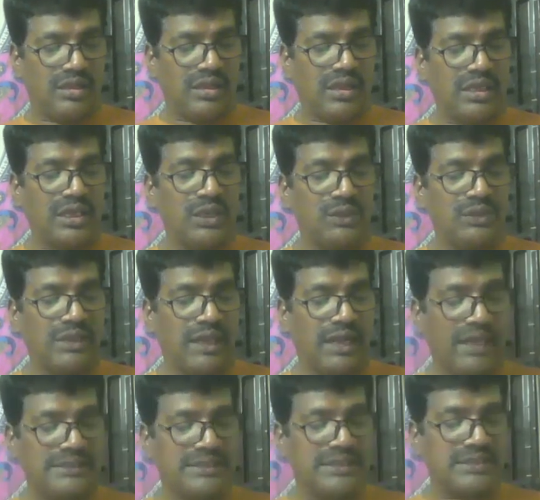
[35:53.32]
Hallelujah.
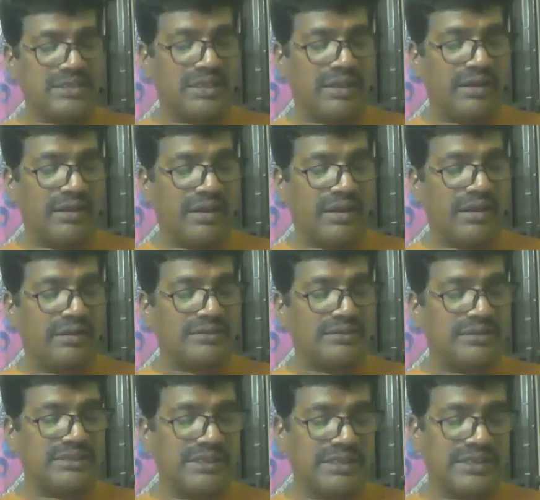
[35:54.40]
I just uh, uh,
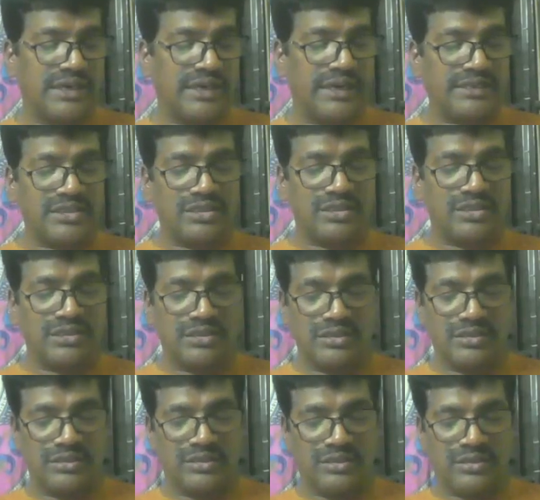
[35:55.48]
sent a letter
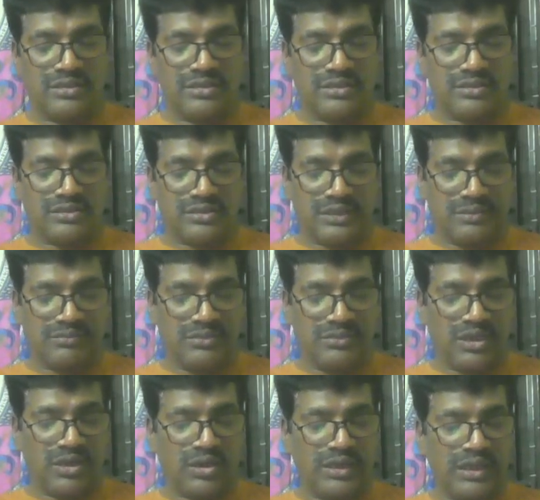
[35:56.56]
to him.
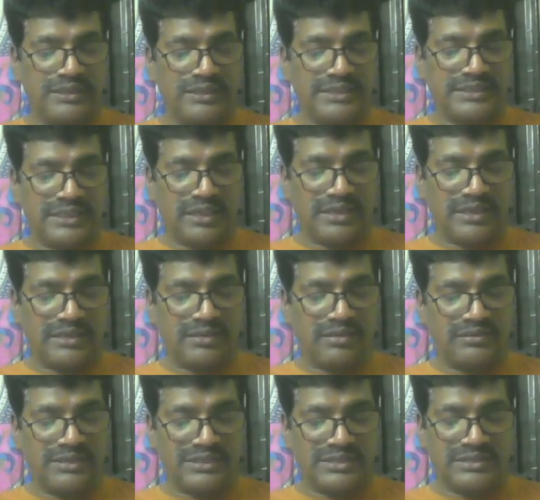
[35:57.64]
Okay, just uh,
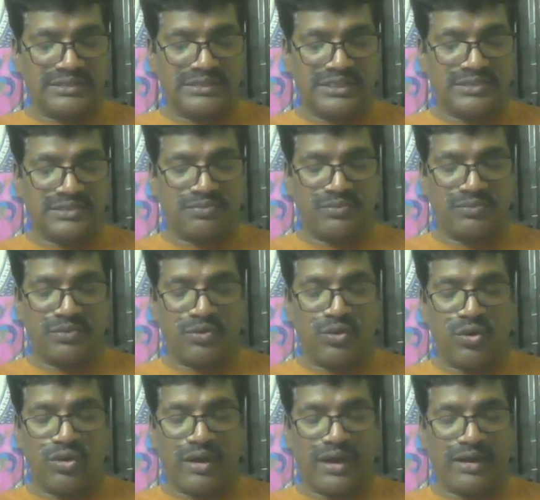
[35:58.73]
uh just just
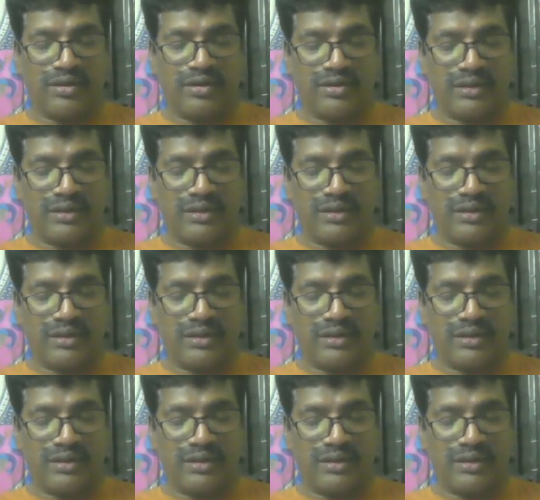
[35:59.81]
hold on.